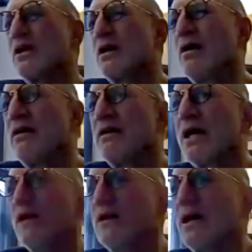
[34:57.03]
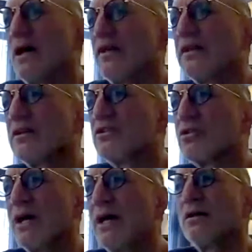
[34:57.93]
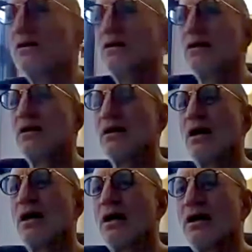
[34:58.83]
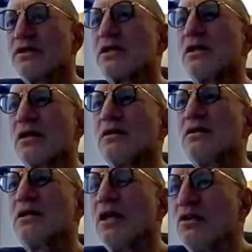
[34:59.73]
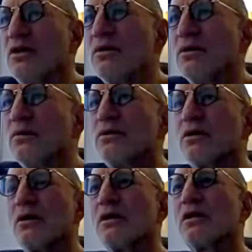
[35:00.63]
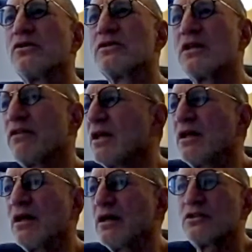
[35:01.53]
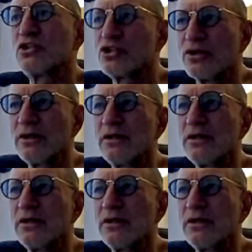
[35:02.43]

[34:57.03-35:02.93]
I think the trend is going to continue to inclusivity. It should.